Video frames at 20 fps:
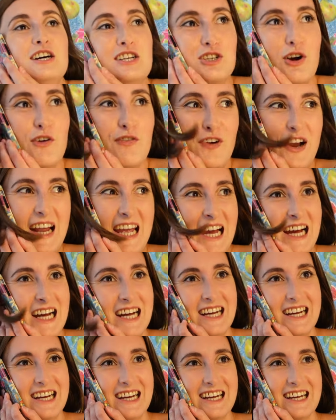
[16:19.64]
Joffrey,
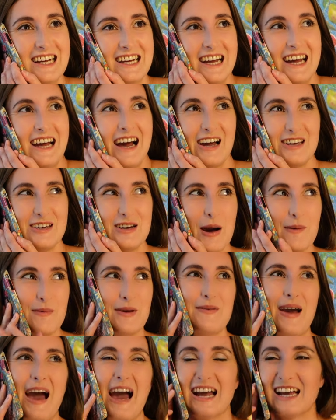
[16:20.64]
are you coming
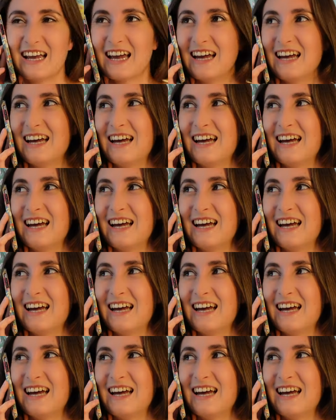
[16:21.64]
back?